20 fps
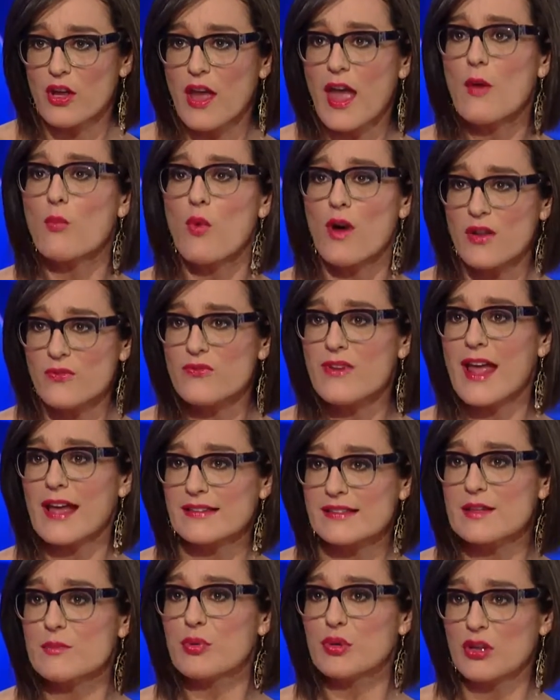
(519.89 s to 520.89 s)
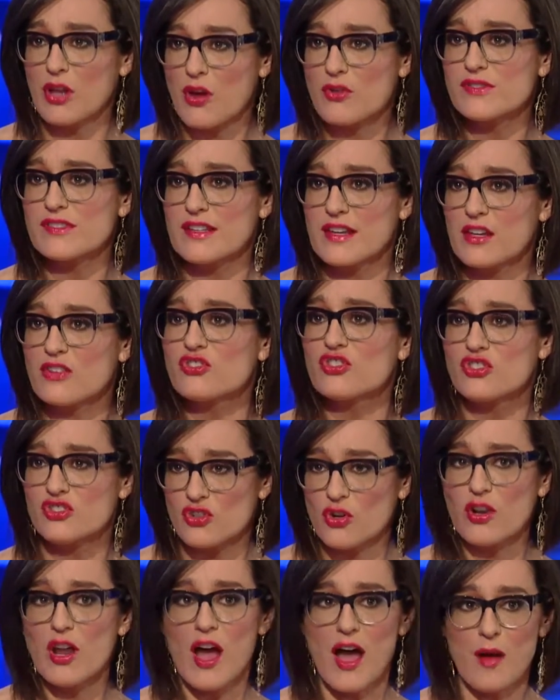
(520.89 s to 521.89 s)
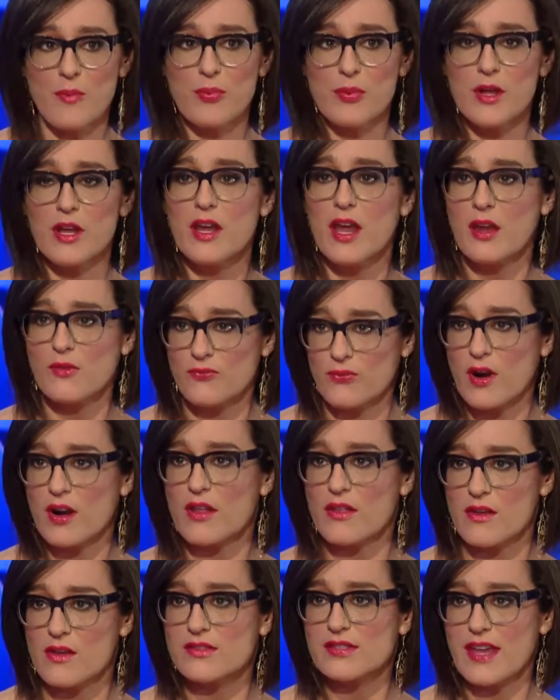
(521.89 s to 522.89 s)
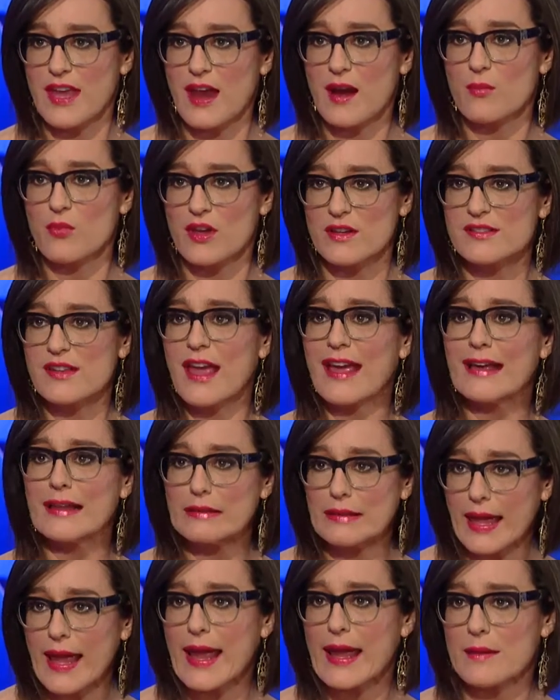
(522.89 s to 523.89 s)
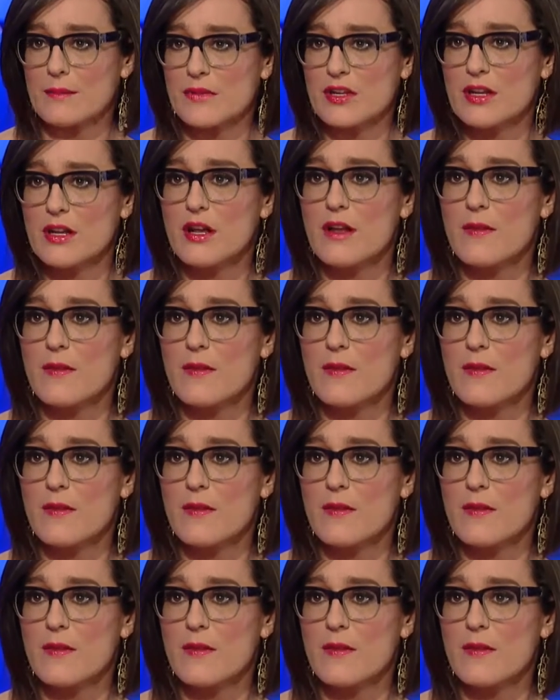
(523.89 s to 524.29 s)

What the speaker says: And what if Nancy Pelosi stood up in front of those cameras and claimed